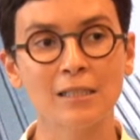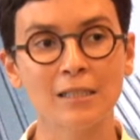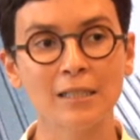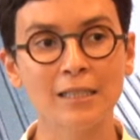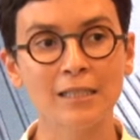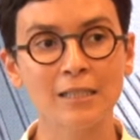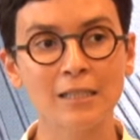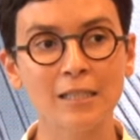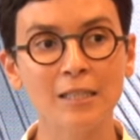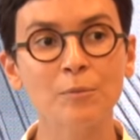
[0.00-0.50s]

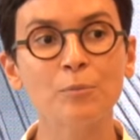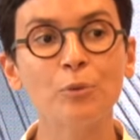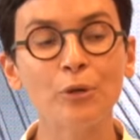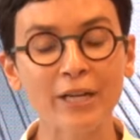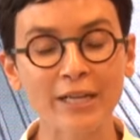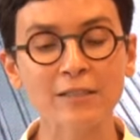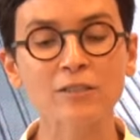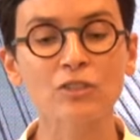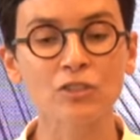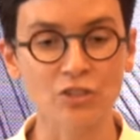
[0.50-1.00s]
it, it
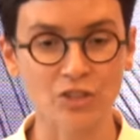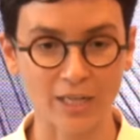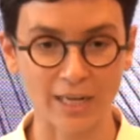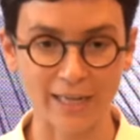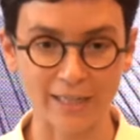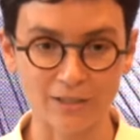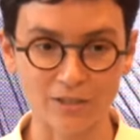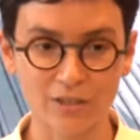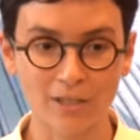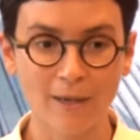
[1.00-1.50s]
brings
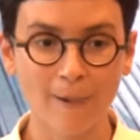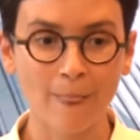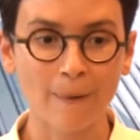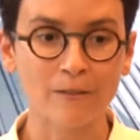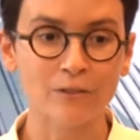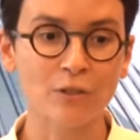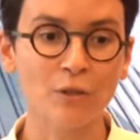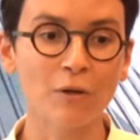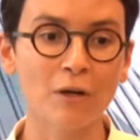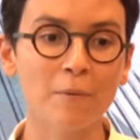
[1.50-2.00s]
change.
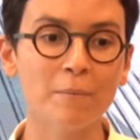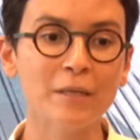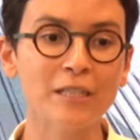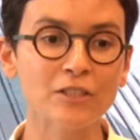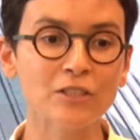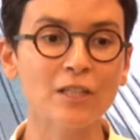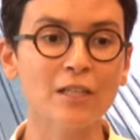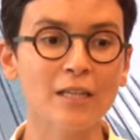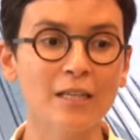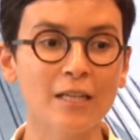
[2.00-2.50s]
So our
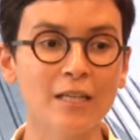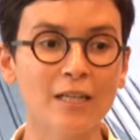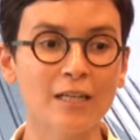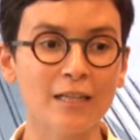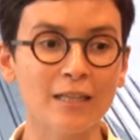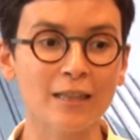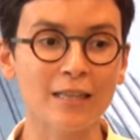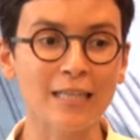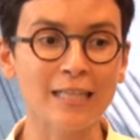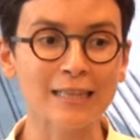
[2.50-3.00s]
mission here,
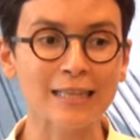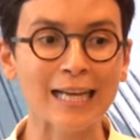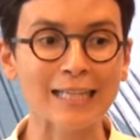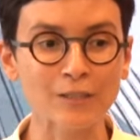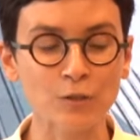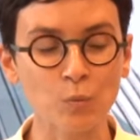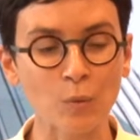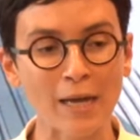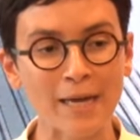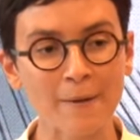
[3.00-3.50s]
I think
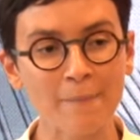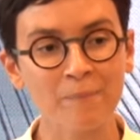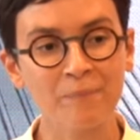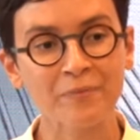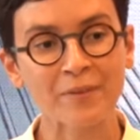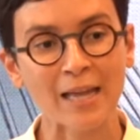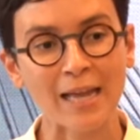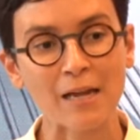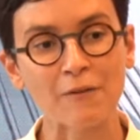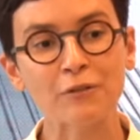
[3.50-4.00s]
that's why
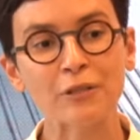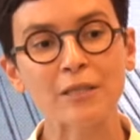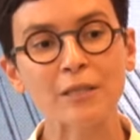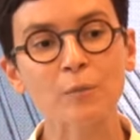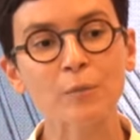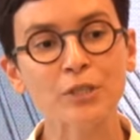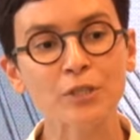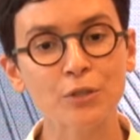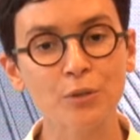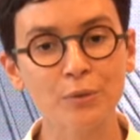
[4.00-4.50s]

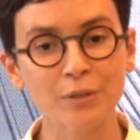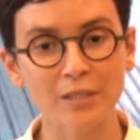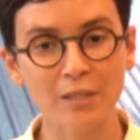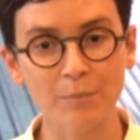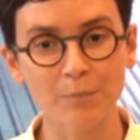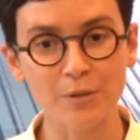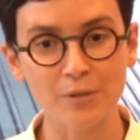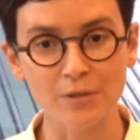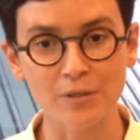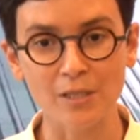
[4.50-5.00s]
everything we do in the
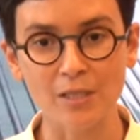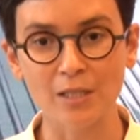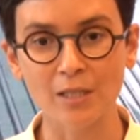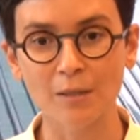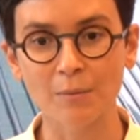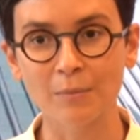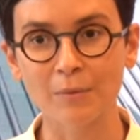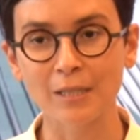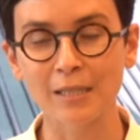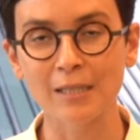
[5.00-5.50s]

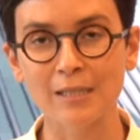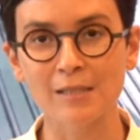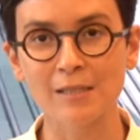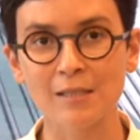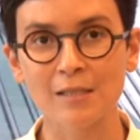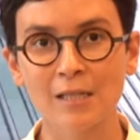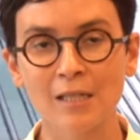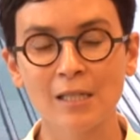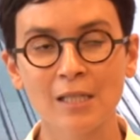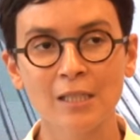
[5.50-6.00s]
museum
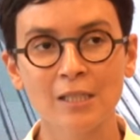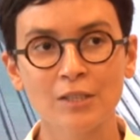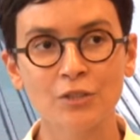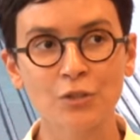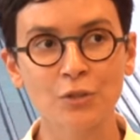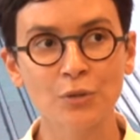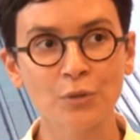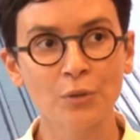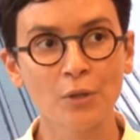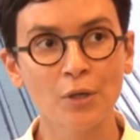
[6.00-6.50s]
is
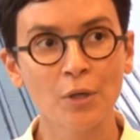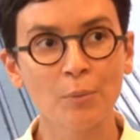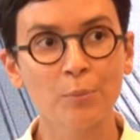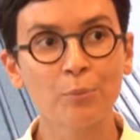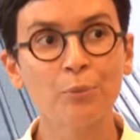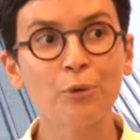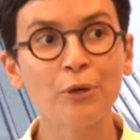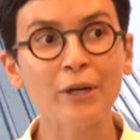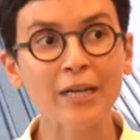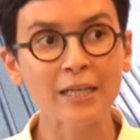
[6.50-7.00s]
to
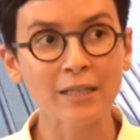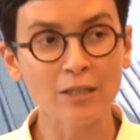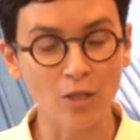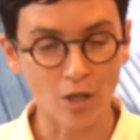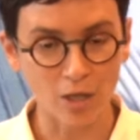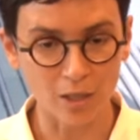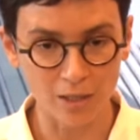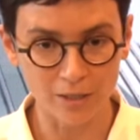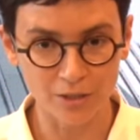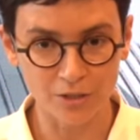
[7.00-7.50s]
bring
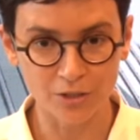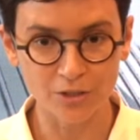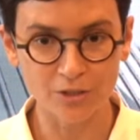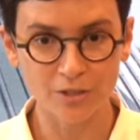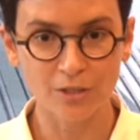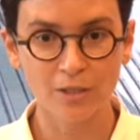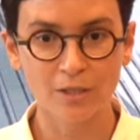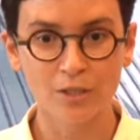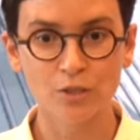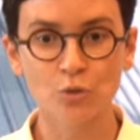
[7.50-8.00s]

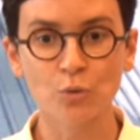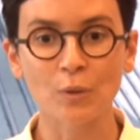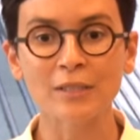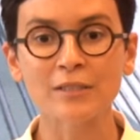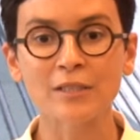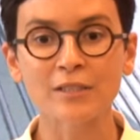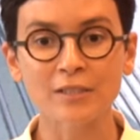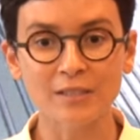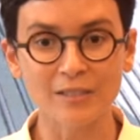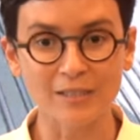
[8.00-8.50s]
knowledge, to
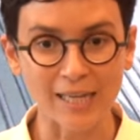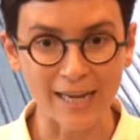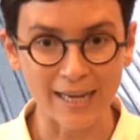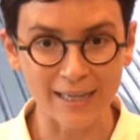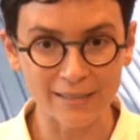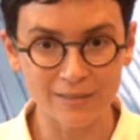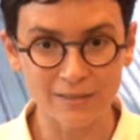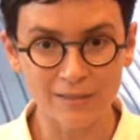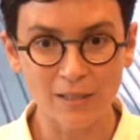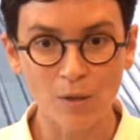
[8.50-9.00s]

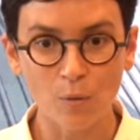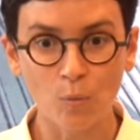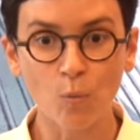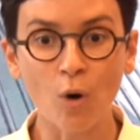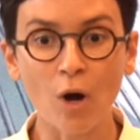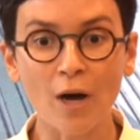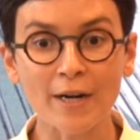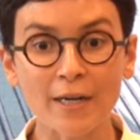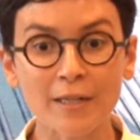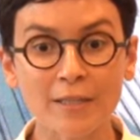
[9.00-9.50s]
understand
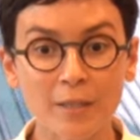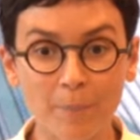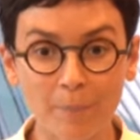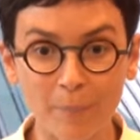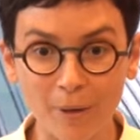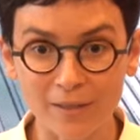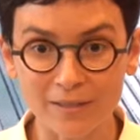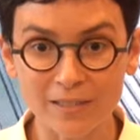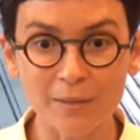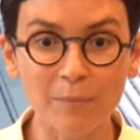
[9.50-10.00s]
what are the
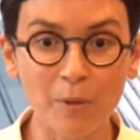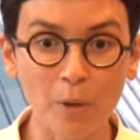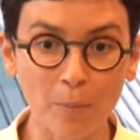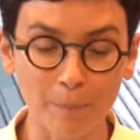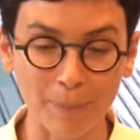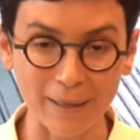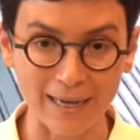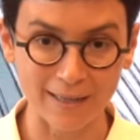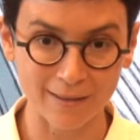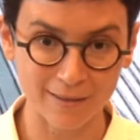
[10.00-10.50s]
possible
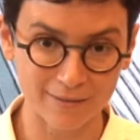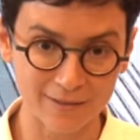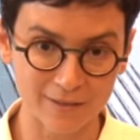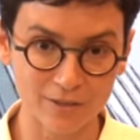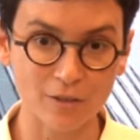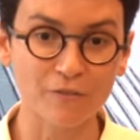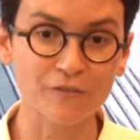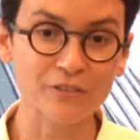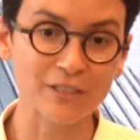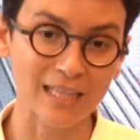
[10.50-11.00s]

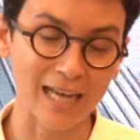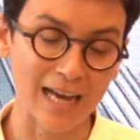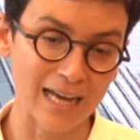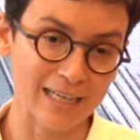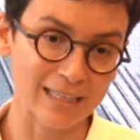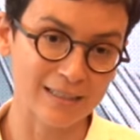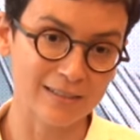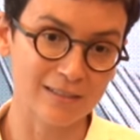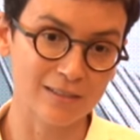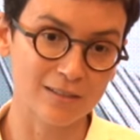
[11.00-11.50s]
paths of
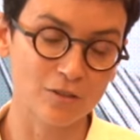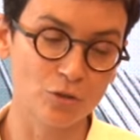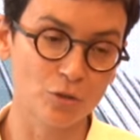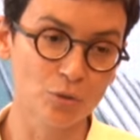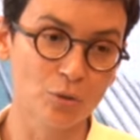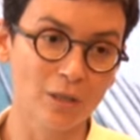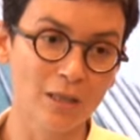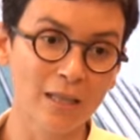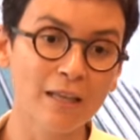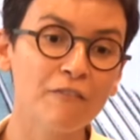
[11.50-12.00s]
science
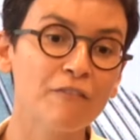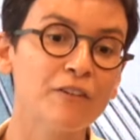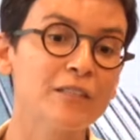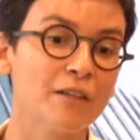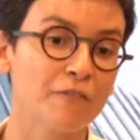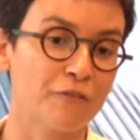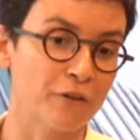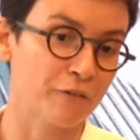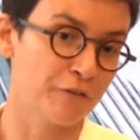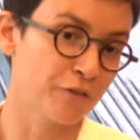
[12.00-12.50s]
to live a
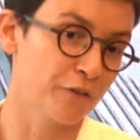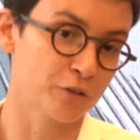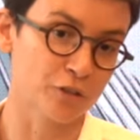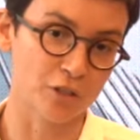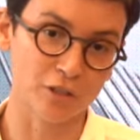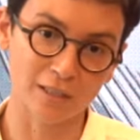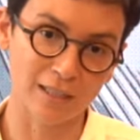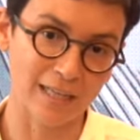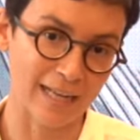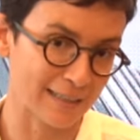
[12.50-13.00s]
different future
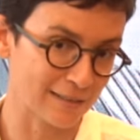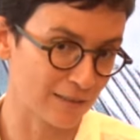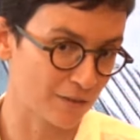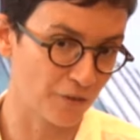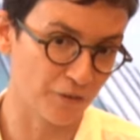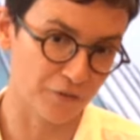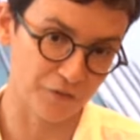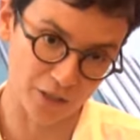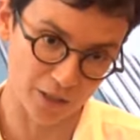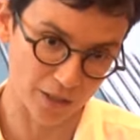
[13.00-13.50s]
in the next
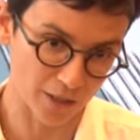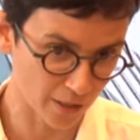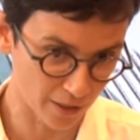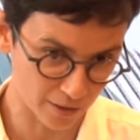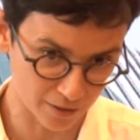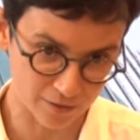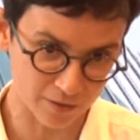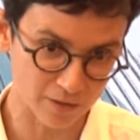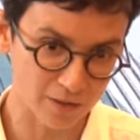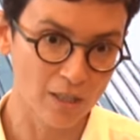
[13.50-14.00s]
fifty
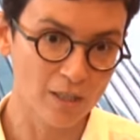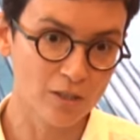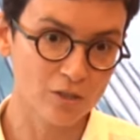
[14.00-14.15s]
years.